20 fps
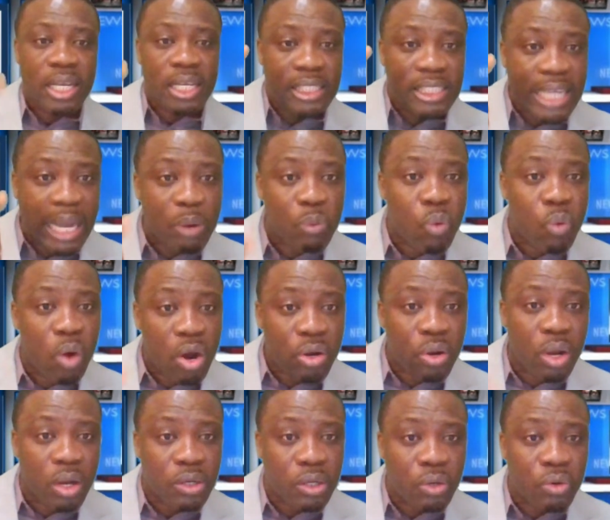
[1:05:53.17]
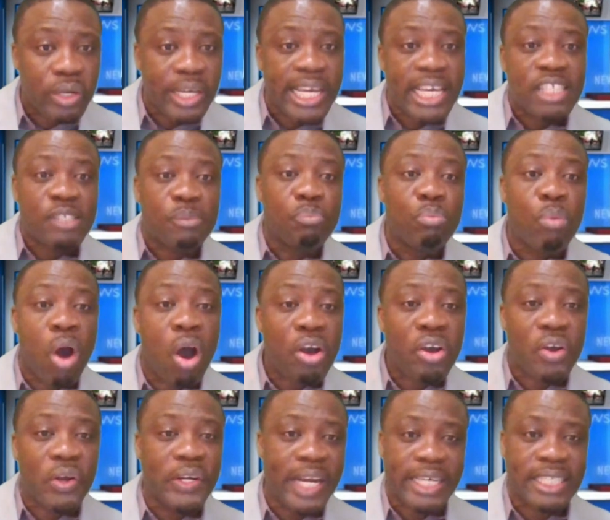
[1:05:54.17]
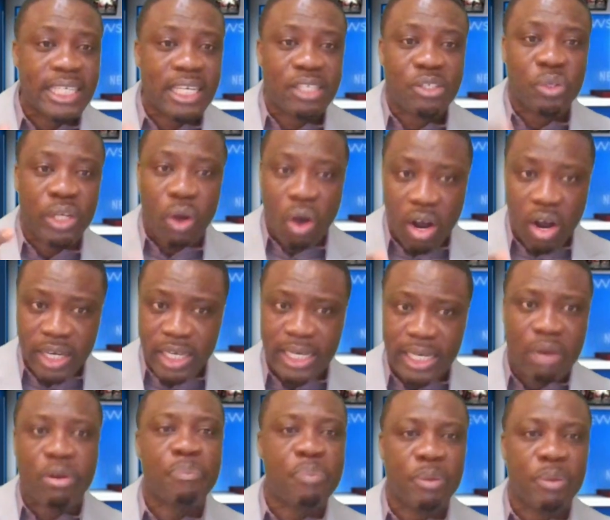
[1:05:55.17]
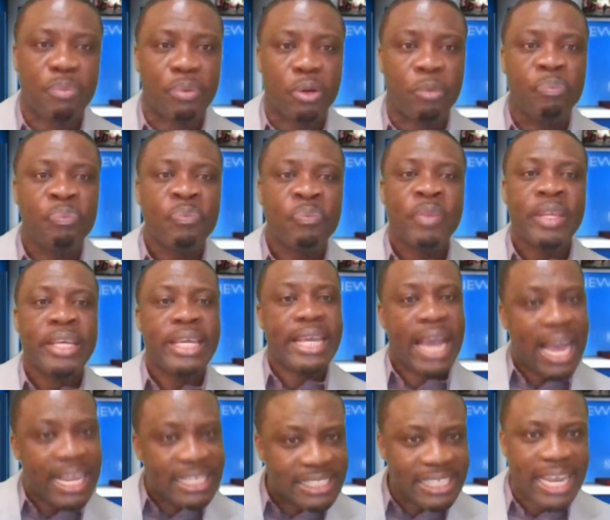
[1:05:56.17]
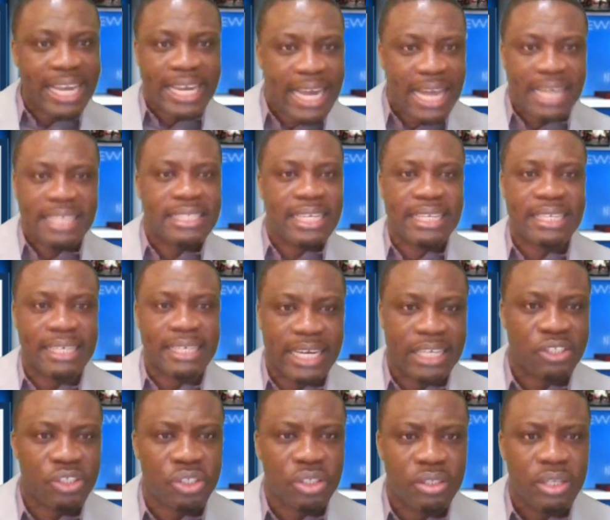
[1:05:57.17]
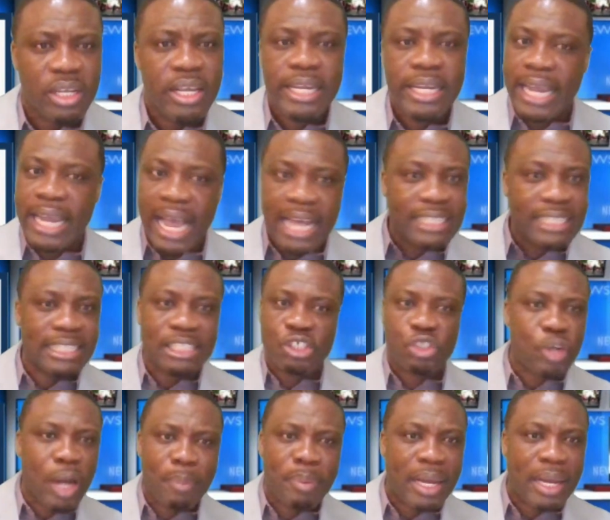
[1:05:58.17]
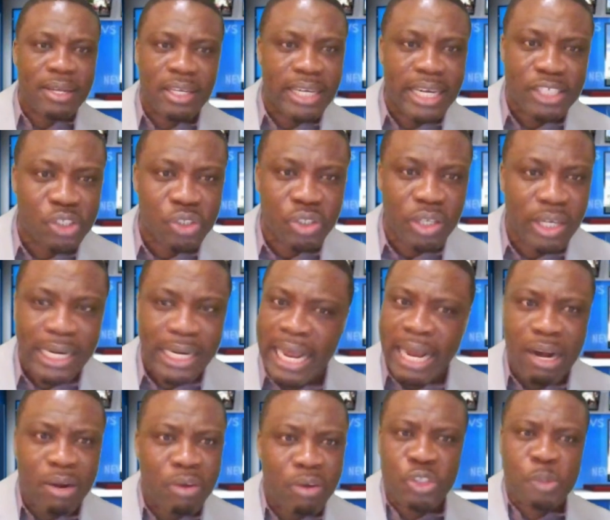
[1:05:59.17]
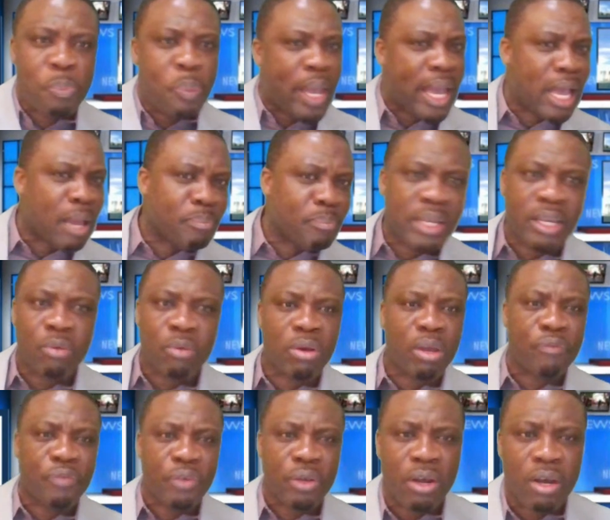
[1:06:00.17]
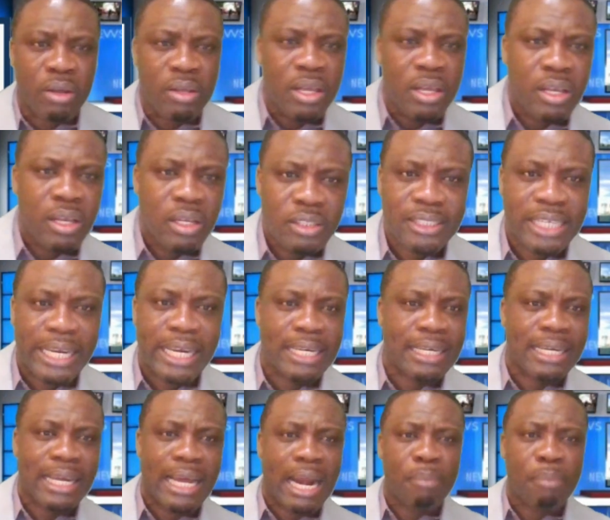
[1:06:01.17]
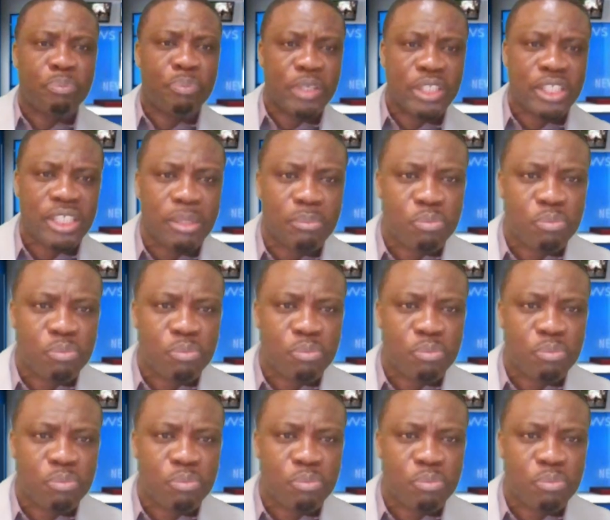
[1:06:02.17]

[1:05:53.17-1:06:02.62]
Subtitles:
Taiwan Gonglo is more connected to the ordinary people. He has a county connection. He has a tribal connection. And I don't spare me with your thing that I'm preaching